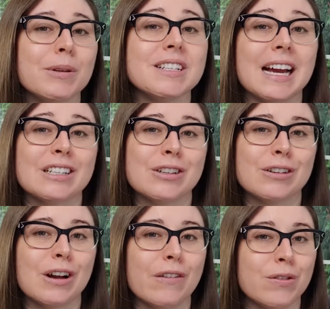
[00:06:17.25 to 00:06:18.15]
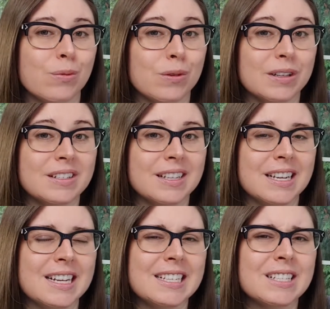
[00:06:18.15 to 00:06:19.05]
protector of the woods,
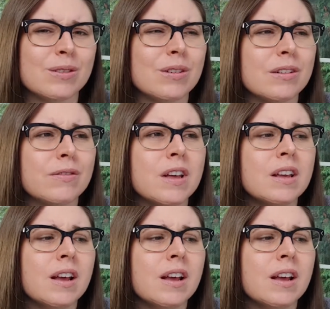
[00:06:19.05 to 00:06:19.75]
and he's sort of